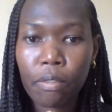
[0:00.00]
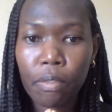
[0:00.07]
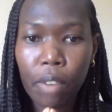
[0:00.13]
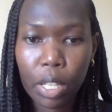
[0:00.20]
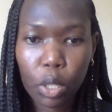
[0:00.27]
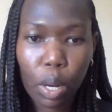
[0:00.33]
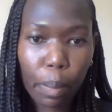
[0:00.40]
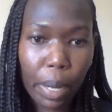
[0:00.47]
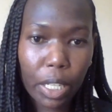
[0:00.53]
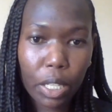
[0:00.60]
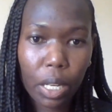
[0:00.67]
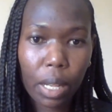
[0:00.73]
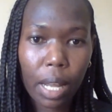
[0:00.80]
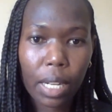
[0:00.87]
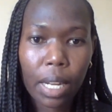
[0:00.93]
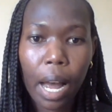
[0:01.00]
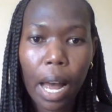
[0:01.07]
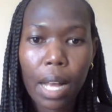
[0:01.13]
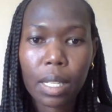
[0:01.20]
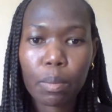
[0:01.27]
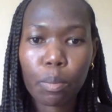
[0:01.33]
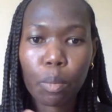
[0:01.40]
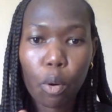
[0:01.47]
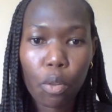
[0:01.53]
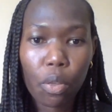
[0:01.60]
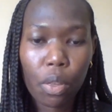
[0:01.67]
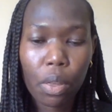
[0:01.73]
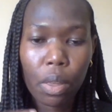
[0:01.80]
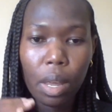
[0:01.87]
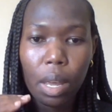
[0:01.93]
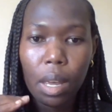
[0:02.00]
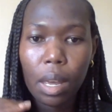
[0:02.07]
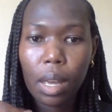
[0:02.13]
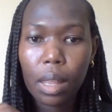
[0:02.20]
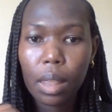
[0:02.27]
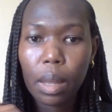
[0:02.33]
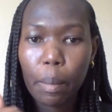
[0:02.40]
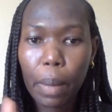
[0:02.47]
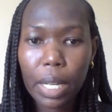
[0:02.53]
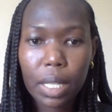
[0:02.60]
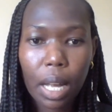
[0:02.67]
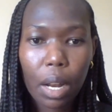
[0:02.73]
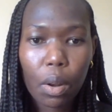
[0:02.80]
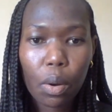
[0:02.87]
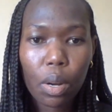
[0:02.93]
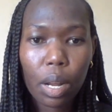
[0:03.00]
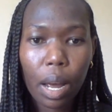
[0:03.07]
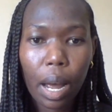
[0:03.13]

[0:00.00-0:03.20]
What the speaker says: virtual machine that has both the master node,